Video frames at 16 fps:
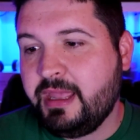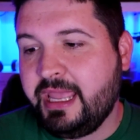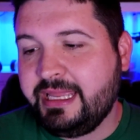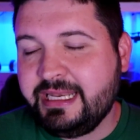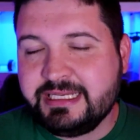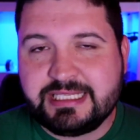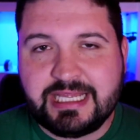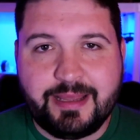
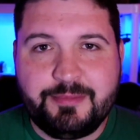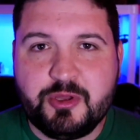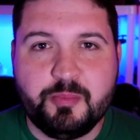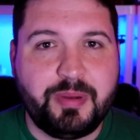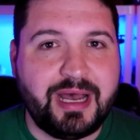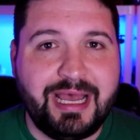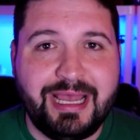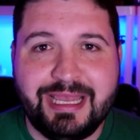anytime you
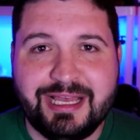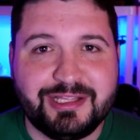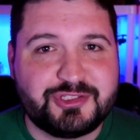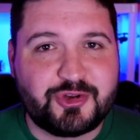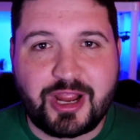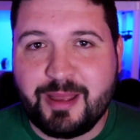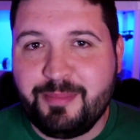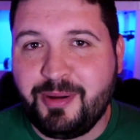buy a
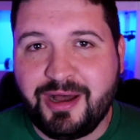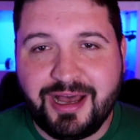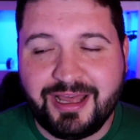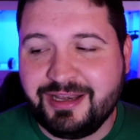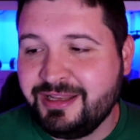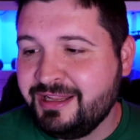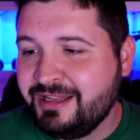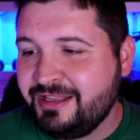
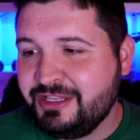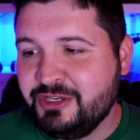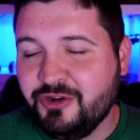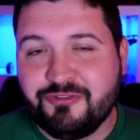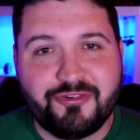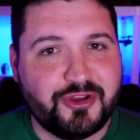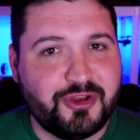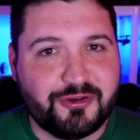tripod,
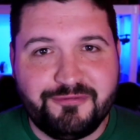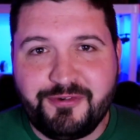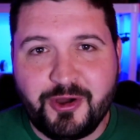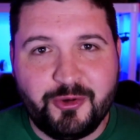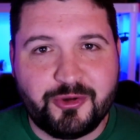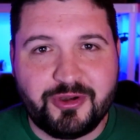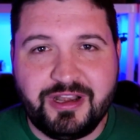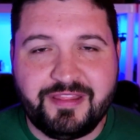for your
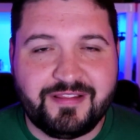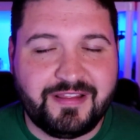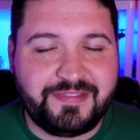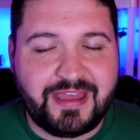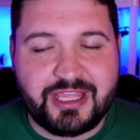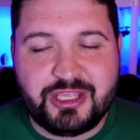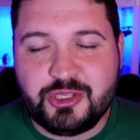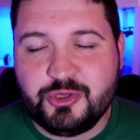phone or anything
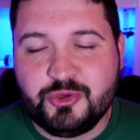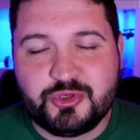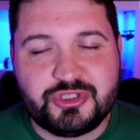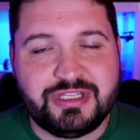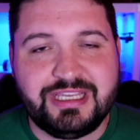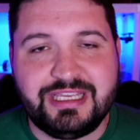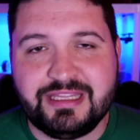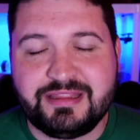like that, you
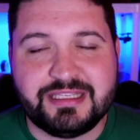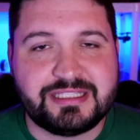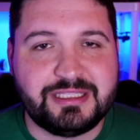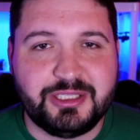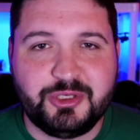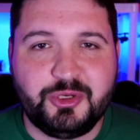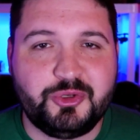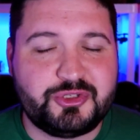usually get this
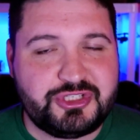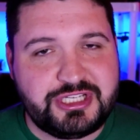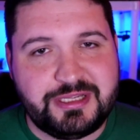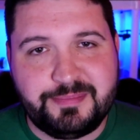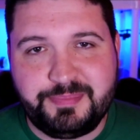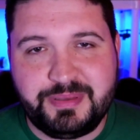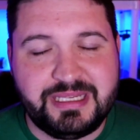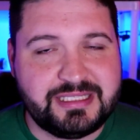little
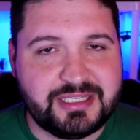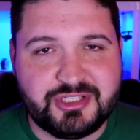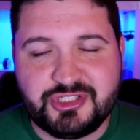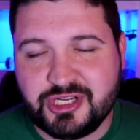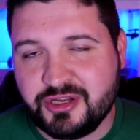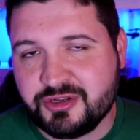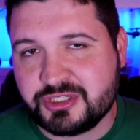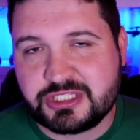cheap piece of
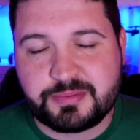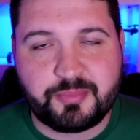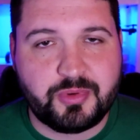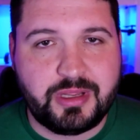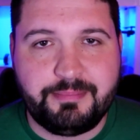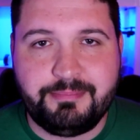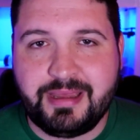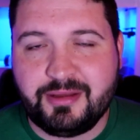junk,
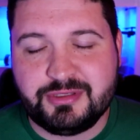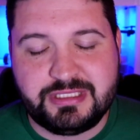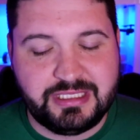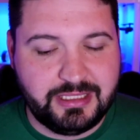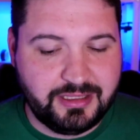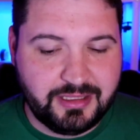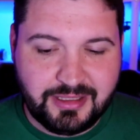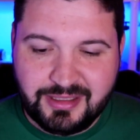
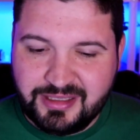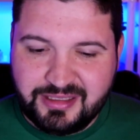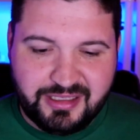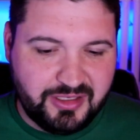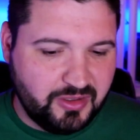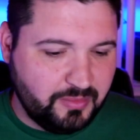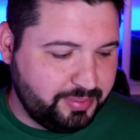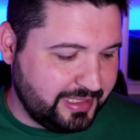spring-mounted,
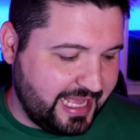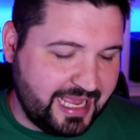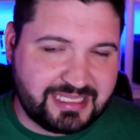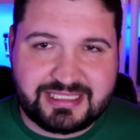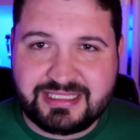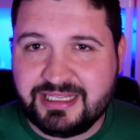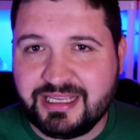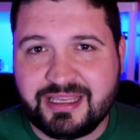
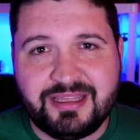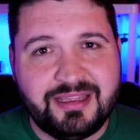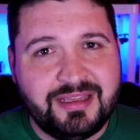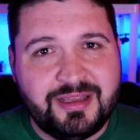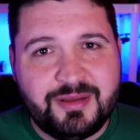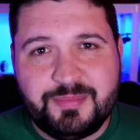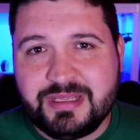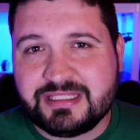plastic
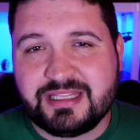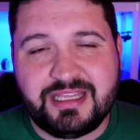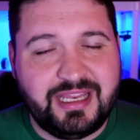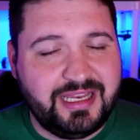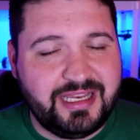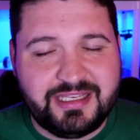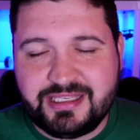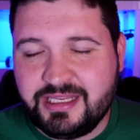piece of
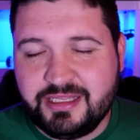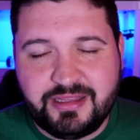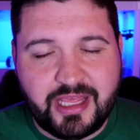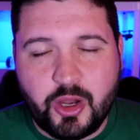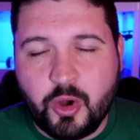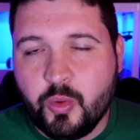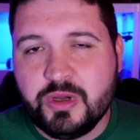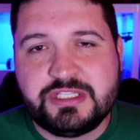
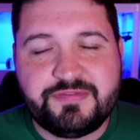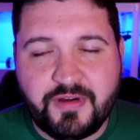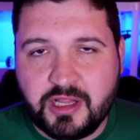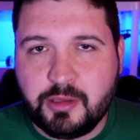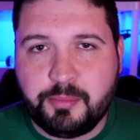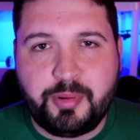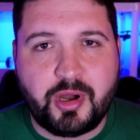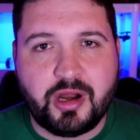they always
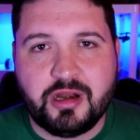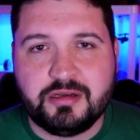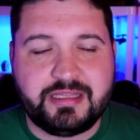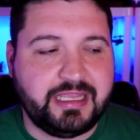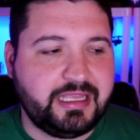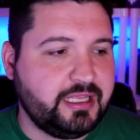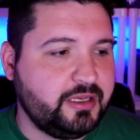fall apart. They